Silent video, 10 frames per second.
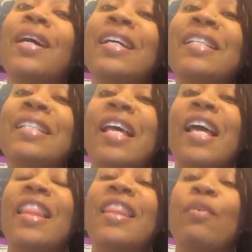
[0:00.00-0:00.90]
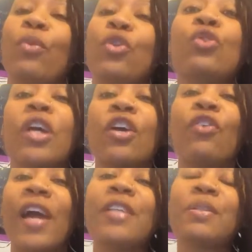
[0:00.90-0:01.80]
because when you
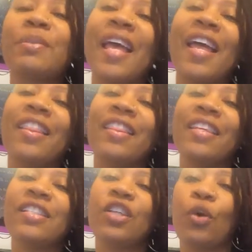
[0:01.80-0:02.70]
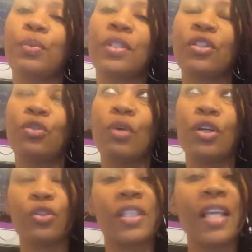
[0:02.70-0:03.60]
can grasp that, this helps
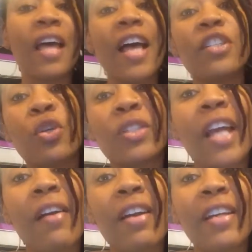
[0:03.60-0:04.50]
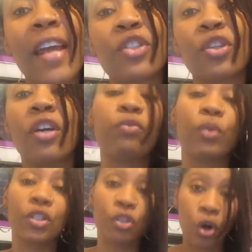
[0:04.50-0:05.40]
you understand the esoteric nature
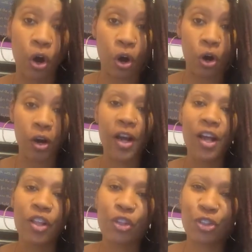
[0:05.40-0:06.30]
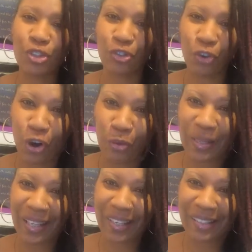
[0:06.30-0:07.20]
of what is called the
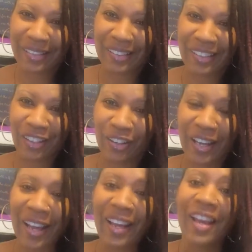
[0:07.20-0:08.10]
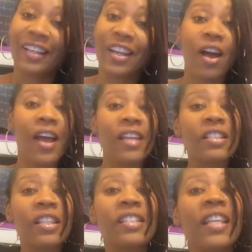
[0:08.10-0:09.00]
straw man. Okay? Now,
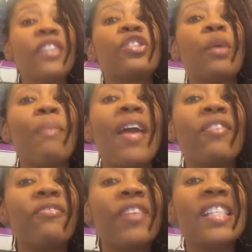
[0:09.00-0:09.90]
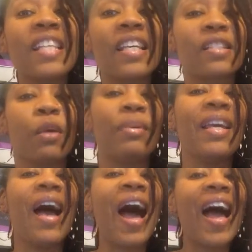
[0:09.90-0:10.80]
I actually teach the metaphysics
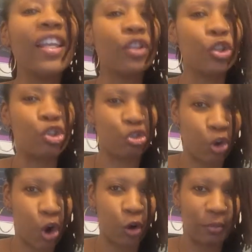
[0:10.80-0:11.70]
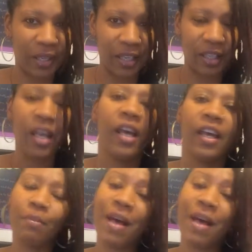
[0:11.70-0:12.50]
behind the straw man